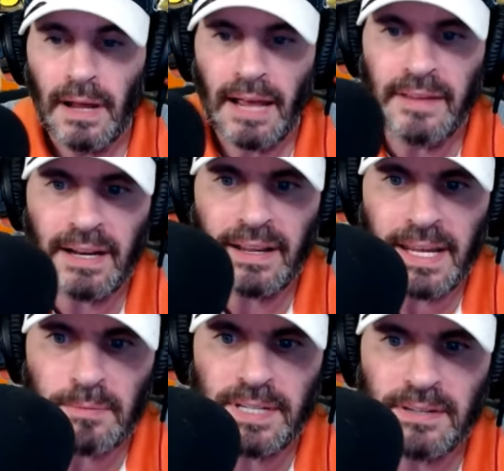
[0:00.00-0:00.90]
And then it
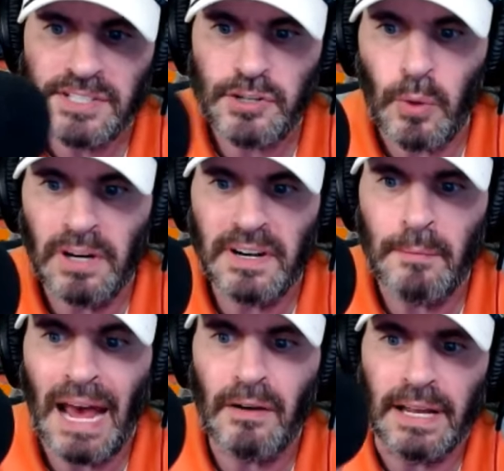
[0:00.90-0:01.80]
keeps squirting them
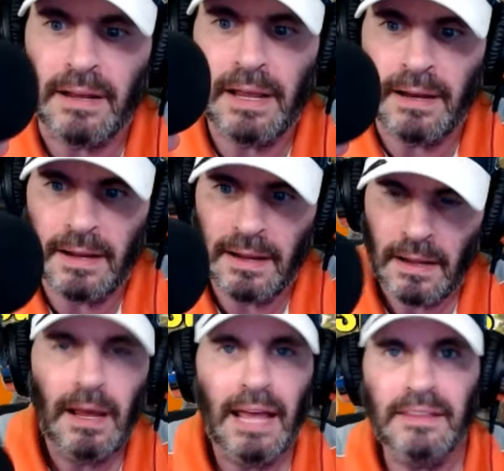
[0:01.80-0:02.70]
out. And
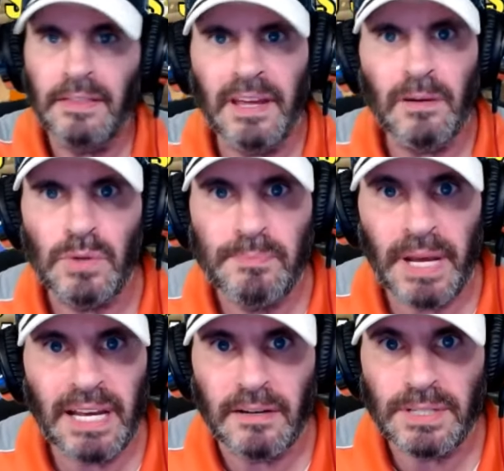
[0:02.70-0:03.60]
the thing was
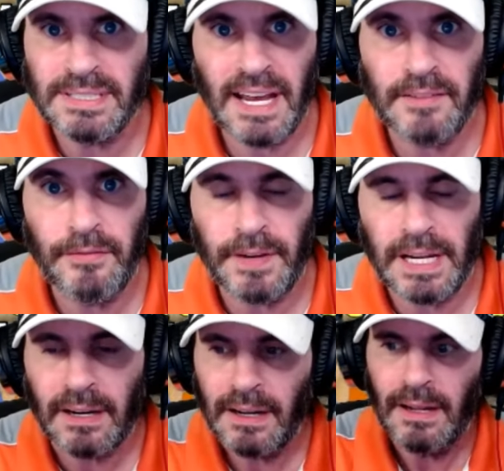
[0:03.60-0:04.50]
big. It was 10
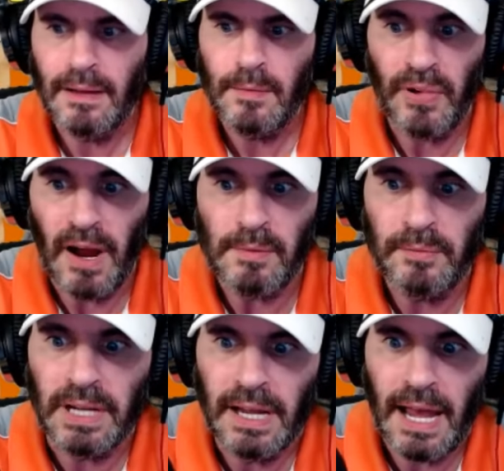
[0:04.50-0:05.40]
feet,
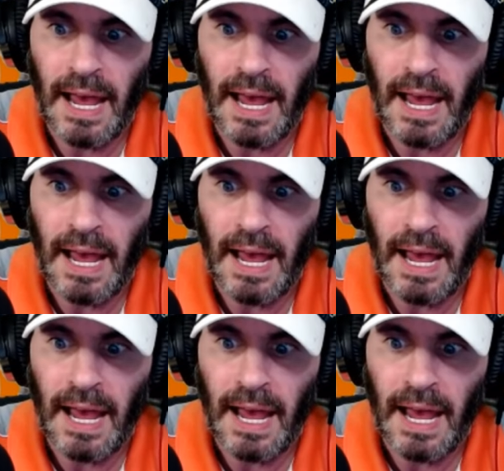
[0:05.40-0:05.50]
probably.